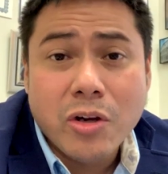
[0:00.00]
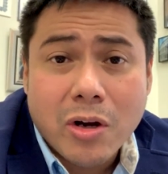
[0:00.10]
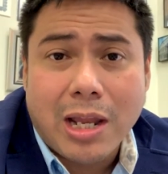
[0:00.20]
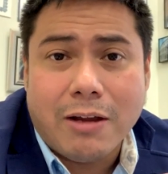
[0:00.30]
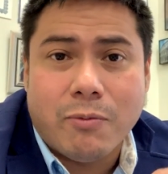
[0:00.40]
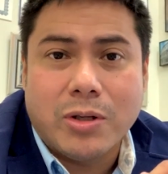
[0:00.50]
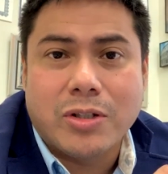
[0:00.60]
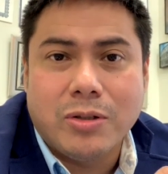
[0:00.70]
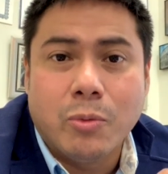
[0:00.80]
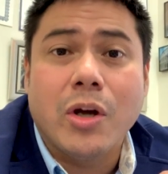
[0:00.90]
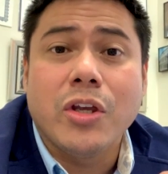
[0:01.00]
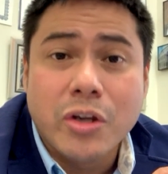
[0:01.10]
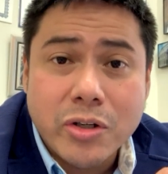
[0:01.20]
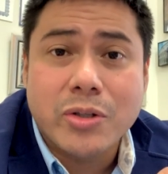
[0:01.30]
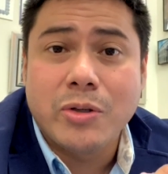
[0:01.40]
your life, what
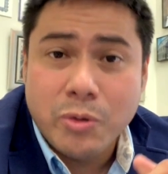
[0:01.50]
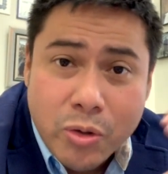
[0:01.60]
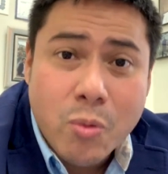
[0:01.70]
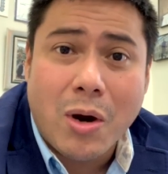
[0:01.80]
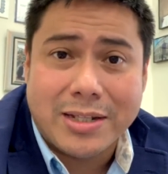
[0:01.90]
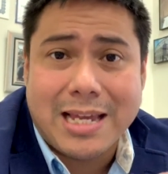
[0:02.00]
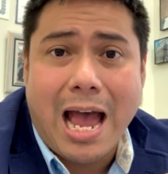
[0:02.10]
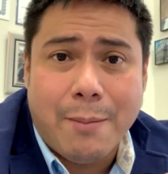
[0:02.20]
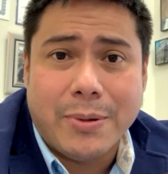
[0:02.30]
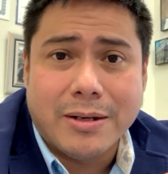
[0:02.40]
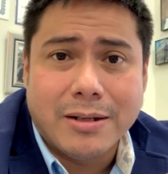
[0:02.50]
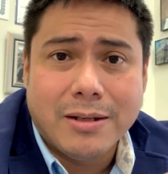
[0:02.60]
you want to happen.